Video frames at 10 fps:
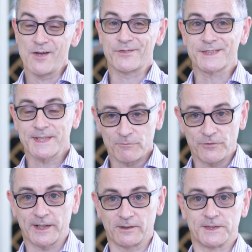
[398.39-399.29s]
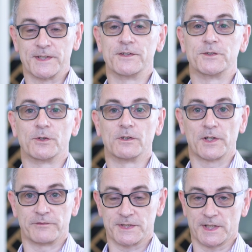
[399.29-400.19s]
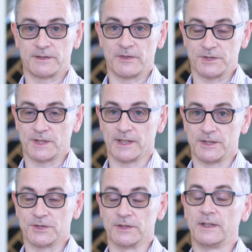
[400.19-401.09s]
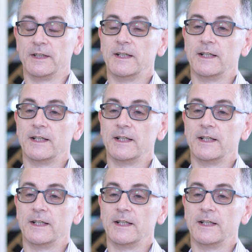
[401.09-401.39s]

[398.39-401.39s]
For some faculty that do a lot of executive education,